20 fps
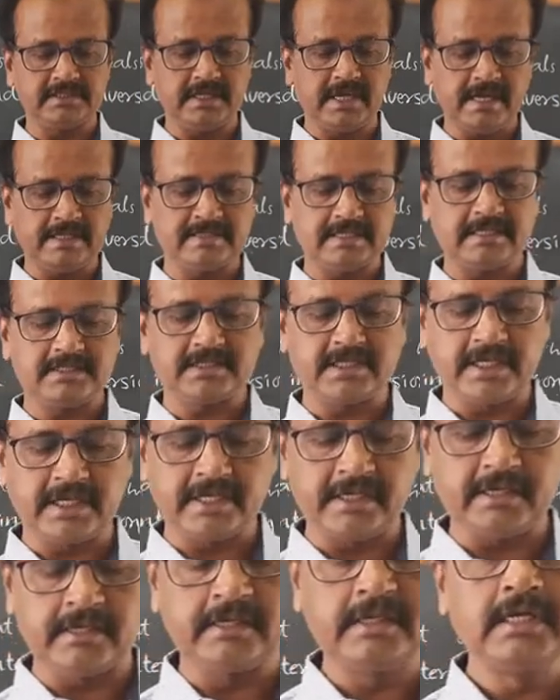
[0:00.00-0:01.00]
As I
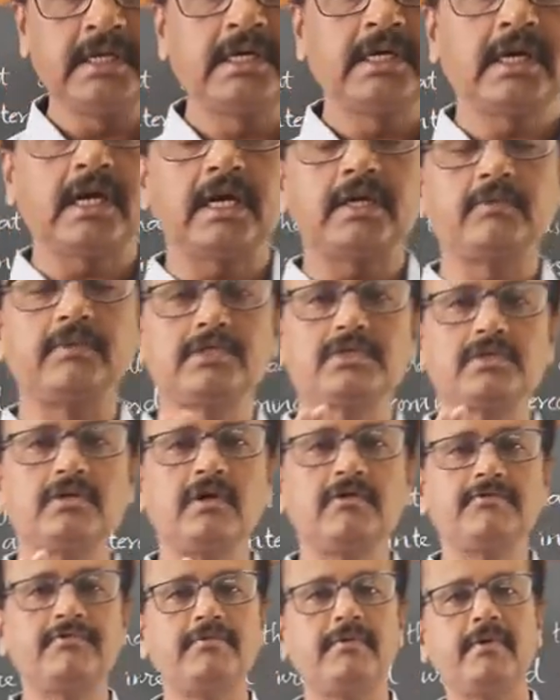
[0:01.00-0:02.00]
said, conversion
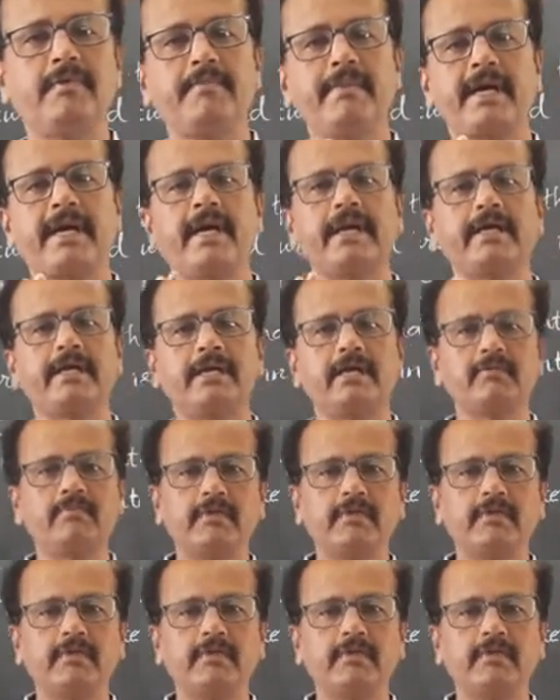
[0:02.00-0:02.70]
of mechanical